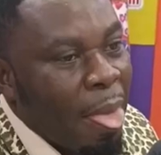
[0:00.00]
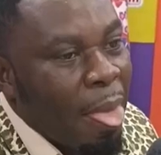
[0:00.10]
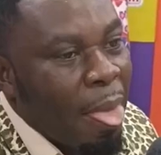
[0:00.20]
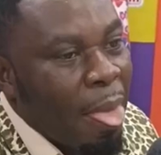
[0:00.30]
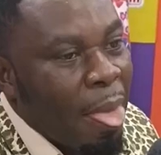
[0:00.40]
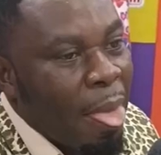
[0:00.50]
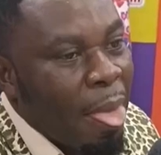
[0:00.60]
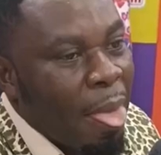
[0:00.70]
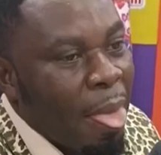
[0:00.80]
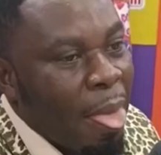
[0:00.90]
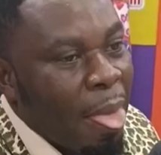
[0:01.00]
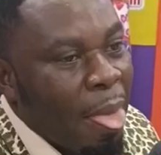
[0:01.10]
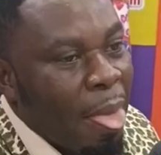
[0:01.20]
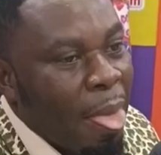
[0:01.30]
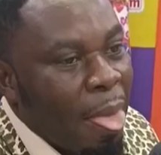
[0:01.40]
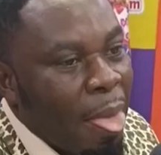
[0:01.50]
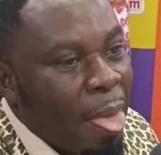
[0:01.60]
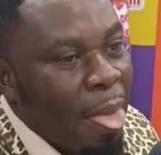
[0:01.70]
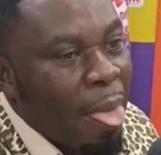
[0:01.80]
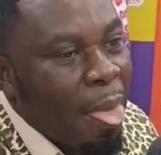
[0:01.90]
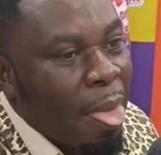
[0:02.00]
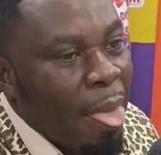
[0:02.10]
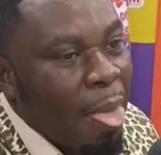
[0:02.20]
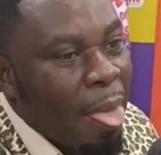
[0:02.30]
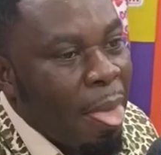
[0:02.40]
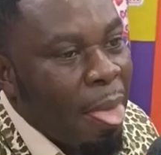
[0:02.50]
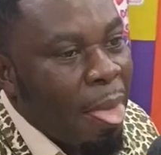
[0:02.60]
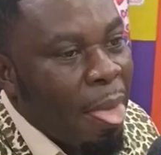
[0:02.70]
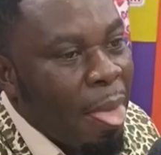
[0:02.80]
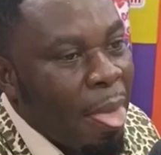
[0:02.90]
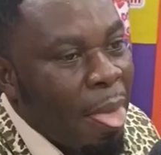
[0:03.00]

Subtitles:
(silent)